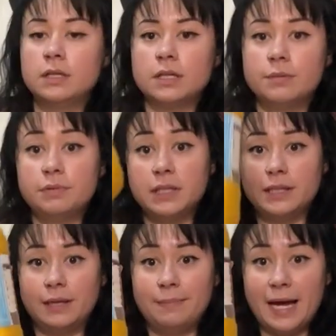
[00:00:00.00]

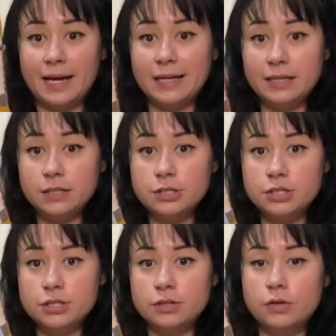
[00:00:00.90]
completely
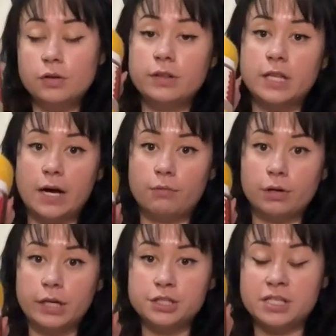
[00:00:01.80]
packaged, that we're
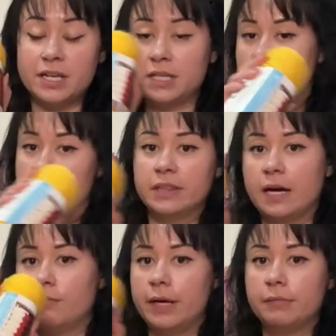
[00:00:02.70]
just gonna keep it
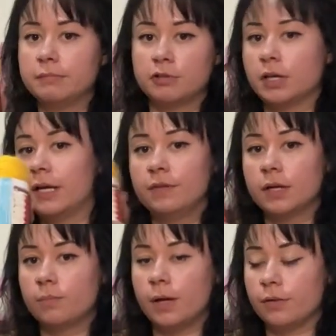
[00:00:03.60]
that way. We're not even
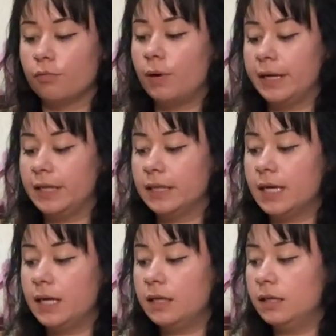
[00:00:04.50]
gonna bother winding
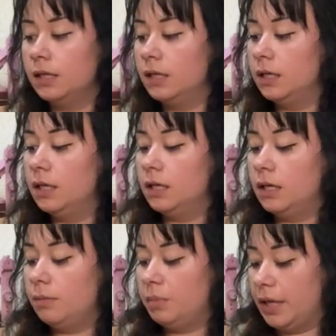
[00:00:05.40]
that.
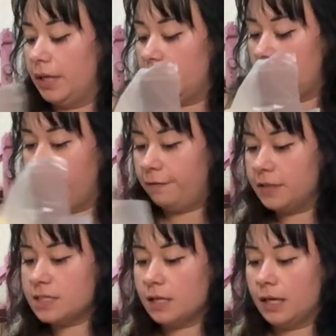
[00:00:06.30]
But if
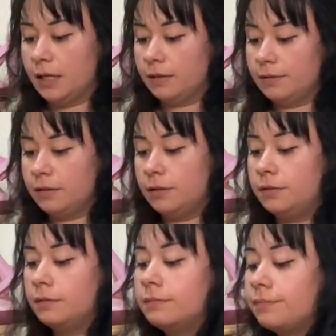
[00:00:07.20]
it's
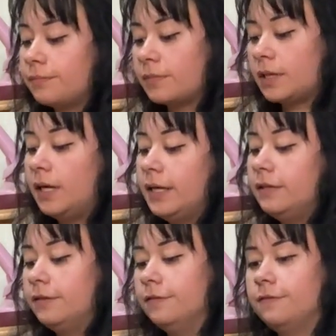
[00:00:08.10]
kind
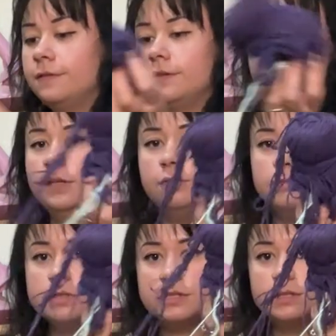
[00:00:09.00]
of
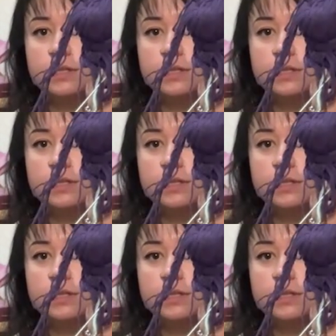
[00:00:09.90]
used,